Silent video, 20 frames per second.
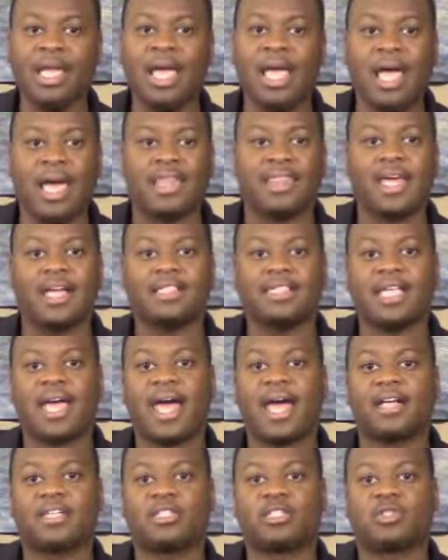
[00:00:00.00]
And
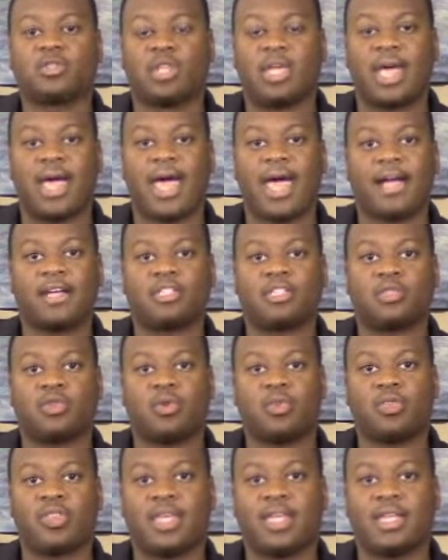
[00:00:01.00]
that's the
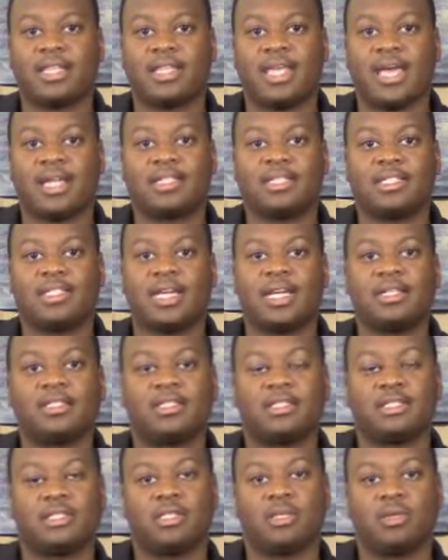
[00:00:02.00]
actual thing that
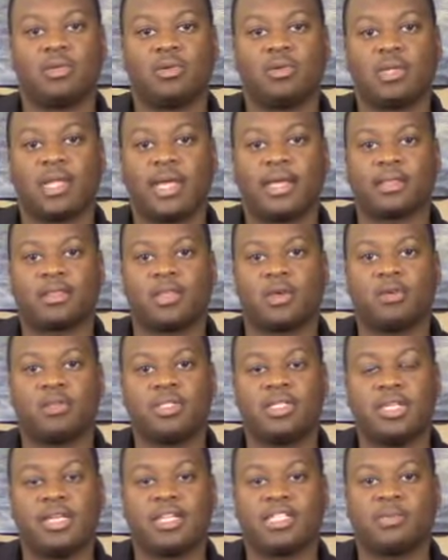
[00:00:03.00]
changes you. Like, those
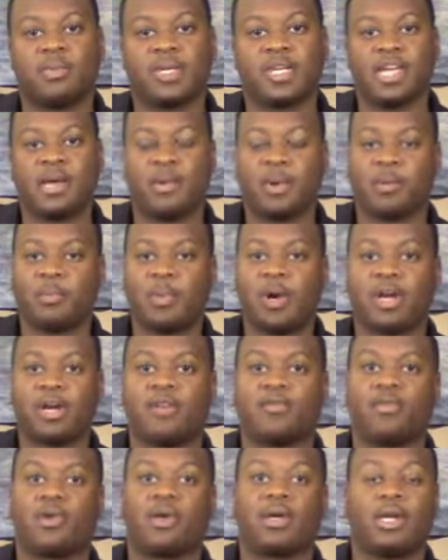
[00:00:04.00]
things become a part
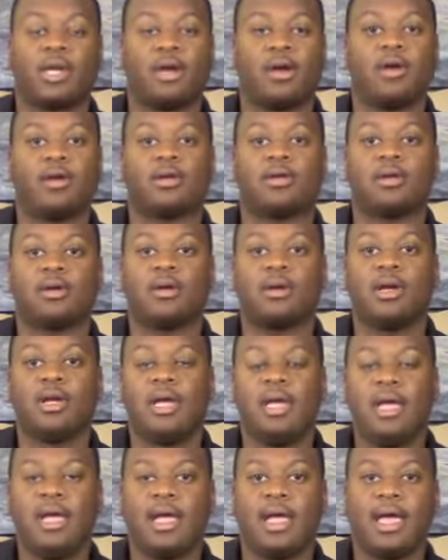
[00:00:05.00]
of your character,
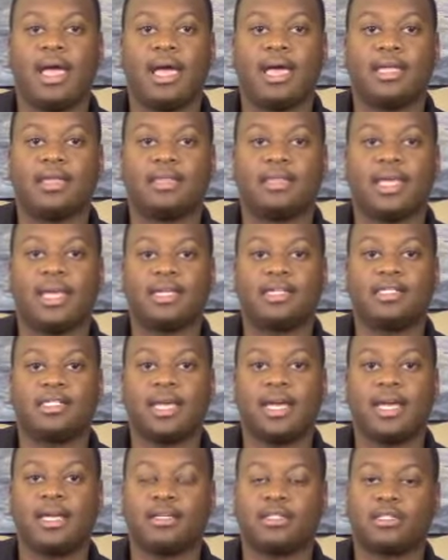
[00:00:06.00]
and they
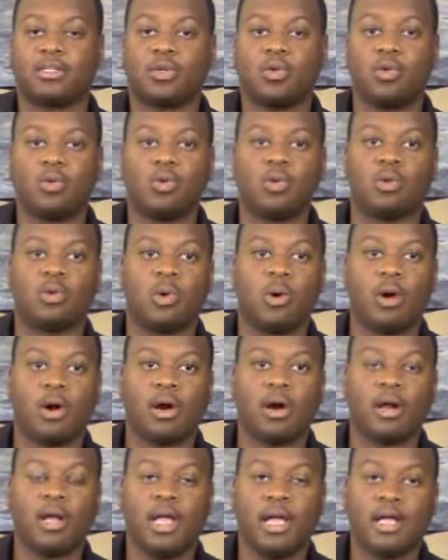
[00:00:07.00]
change who you
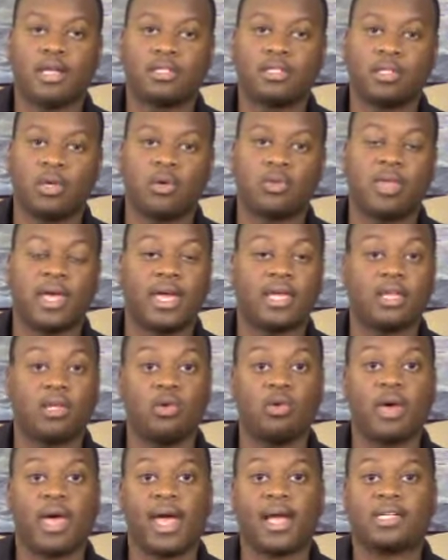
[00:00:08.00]
are, so that
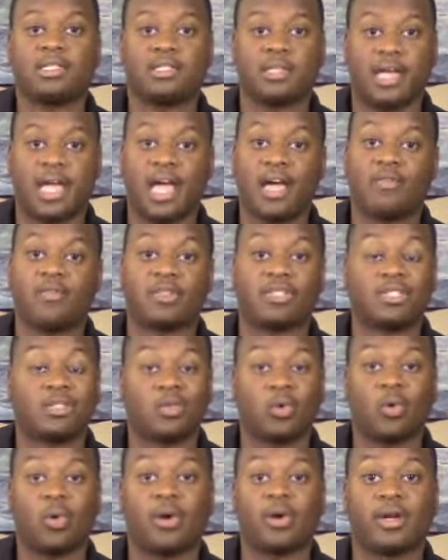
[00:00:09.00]
you actually have a
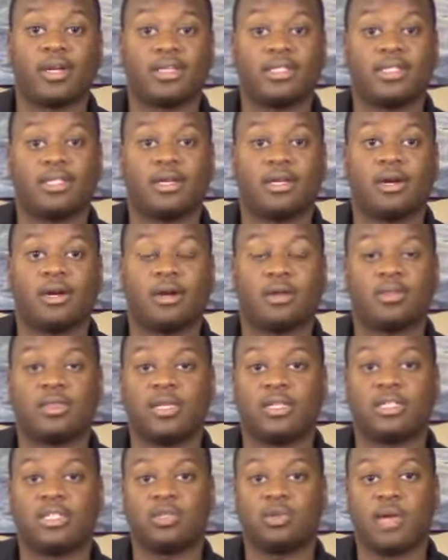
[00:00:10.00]
story to share,
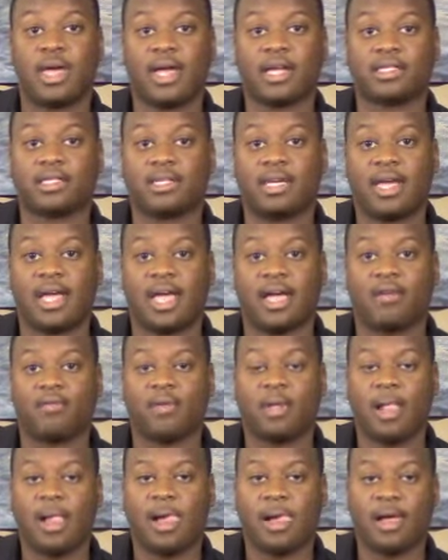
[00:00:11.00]
that you actually
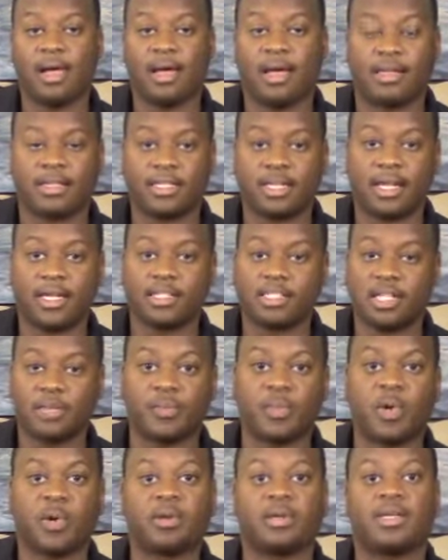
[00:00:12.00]
have a
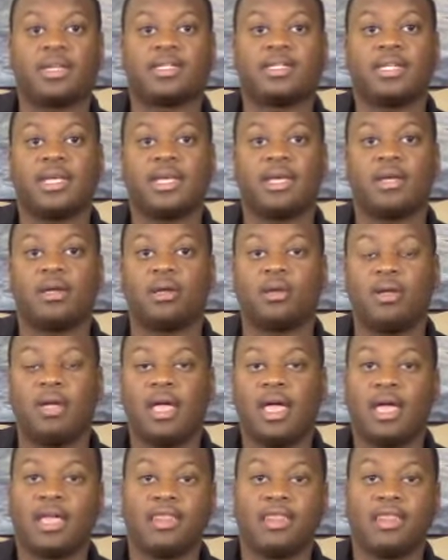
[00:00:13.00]
testimony to tell.